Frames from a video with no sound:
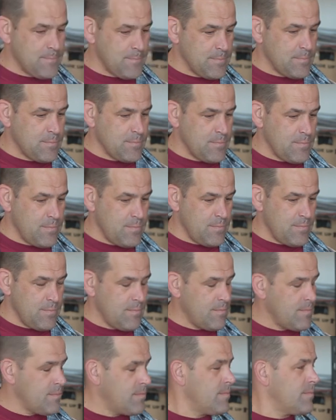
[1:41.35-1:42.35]

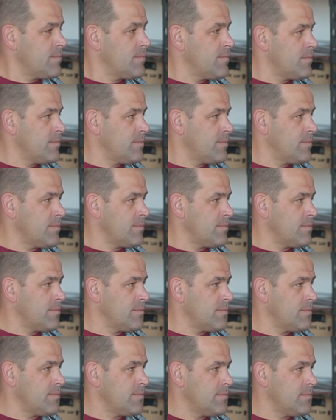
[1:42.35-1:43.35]

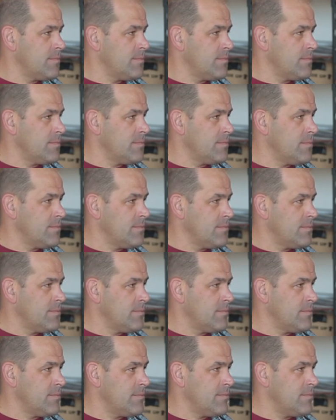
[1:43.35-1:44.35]

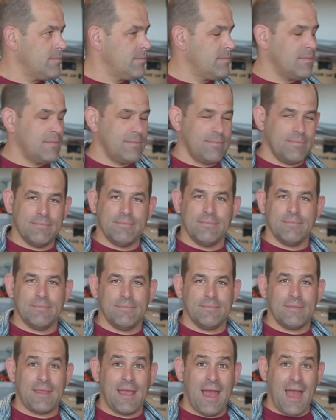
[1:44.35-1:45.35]

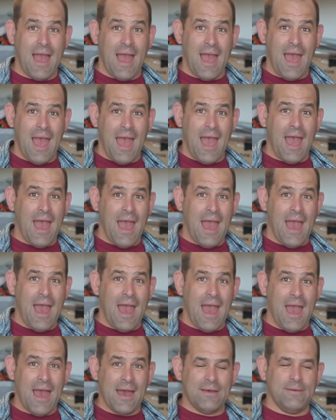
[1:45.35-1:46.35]

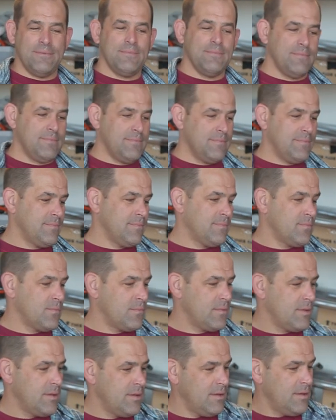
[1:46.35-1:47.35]

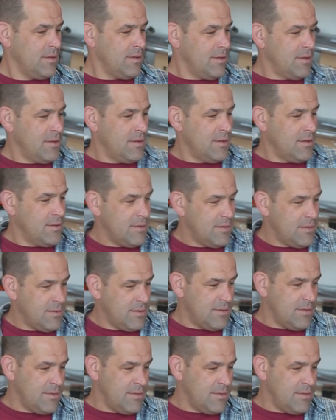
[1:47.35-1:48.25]
This person isn't speaking.